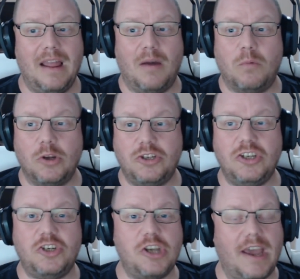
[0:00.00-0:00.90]
and watch
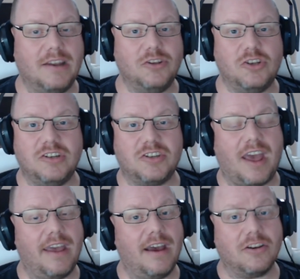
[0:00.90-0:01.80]
his challenges. They
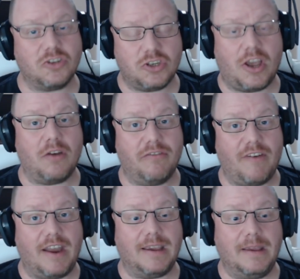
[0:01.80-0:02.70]
are so
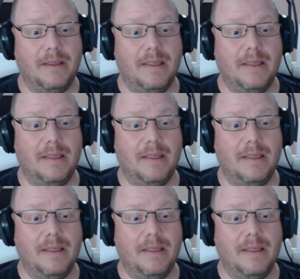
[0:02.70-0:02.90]
funny.